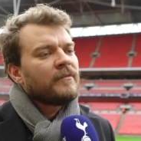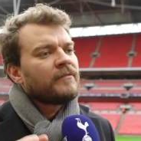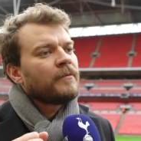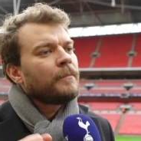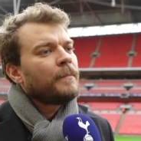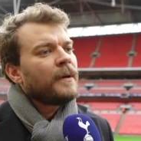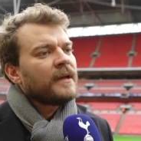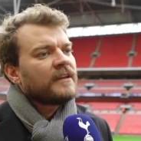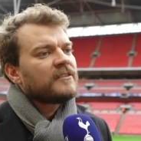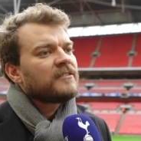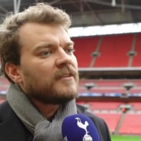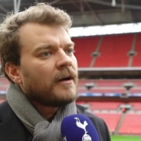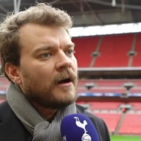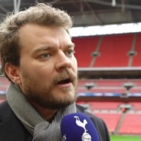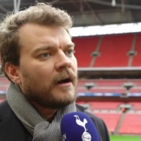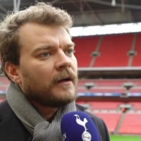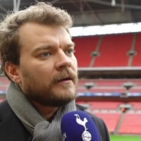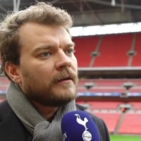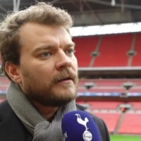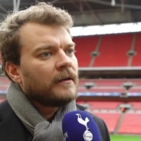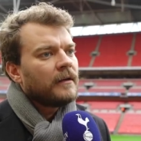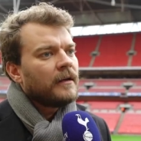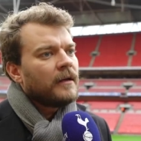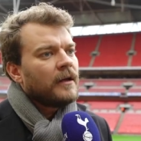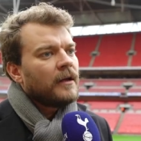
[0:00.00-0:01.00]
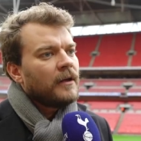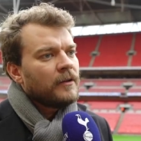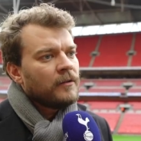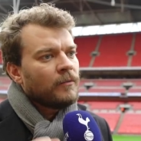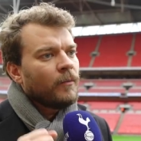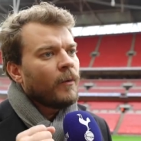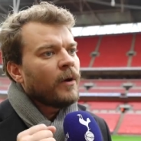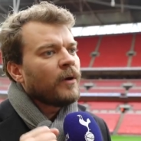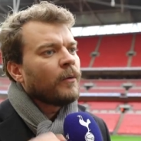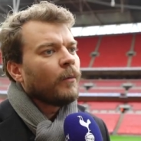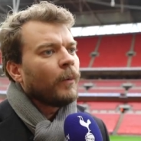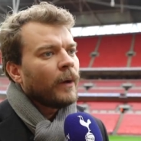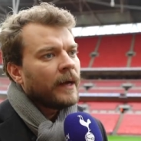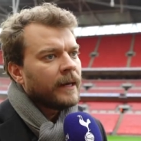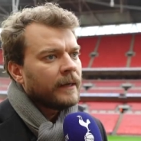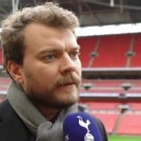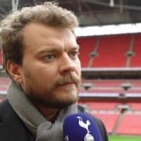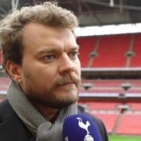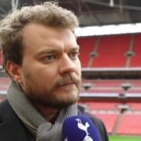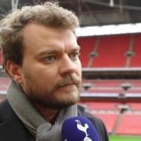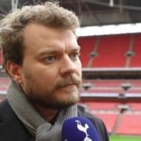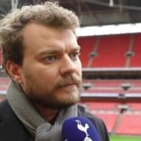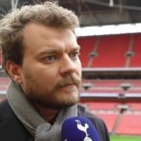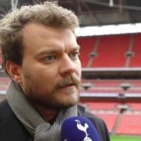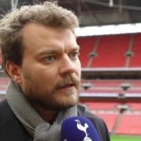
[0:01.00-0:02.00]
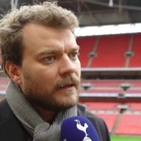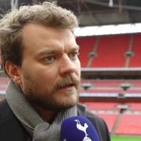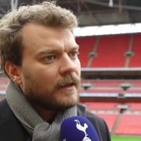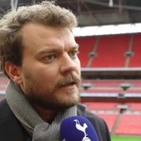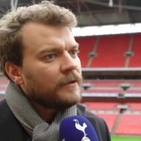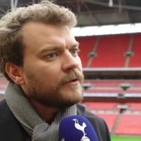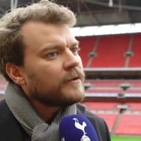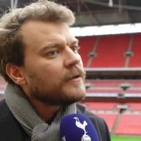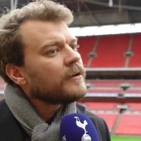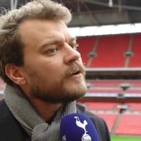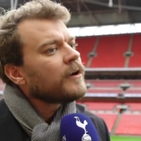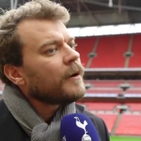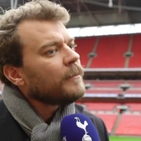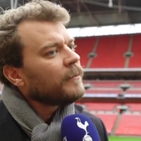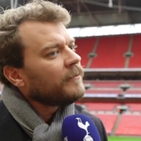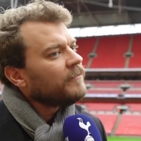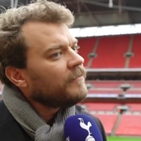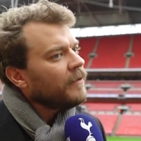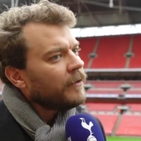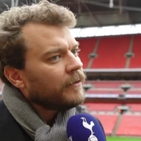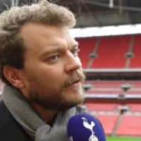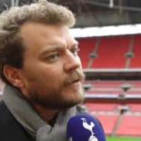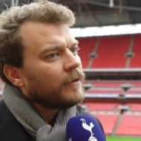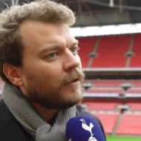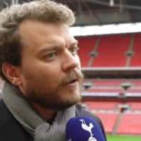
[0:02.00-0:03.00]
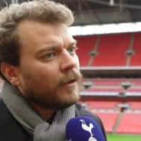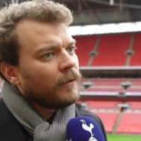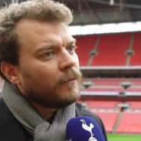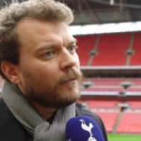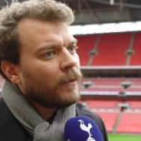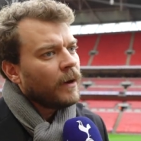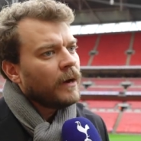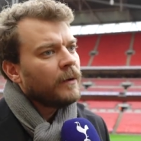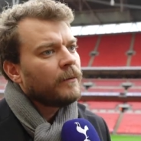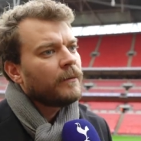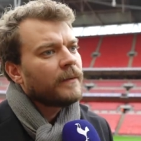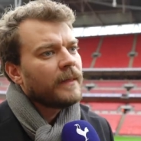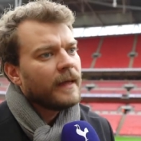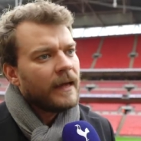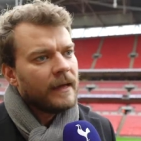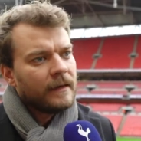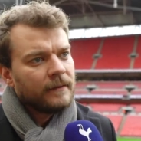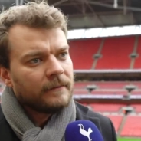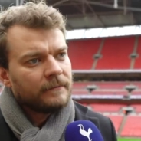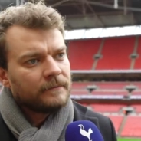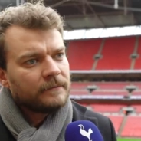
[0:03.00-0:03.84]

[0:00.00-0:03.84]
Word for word: have the biggest heart and you want to win. And you can come a very long way with that.